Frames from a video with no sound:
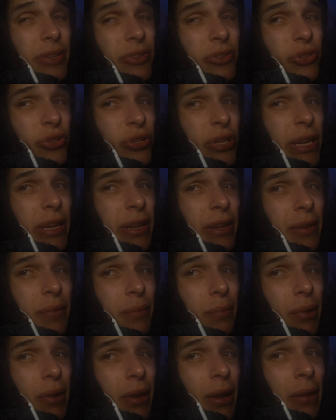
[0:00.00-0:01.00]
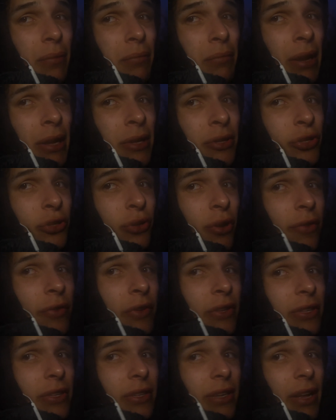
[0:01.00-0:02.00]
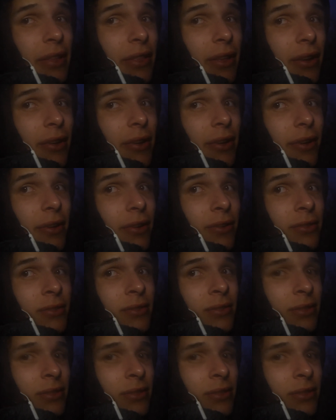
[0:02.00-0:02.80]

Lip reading: it's cheating, but I'm not starving to death out here.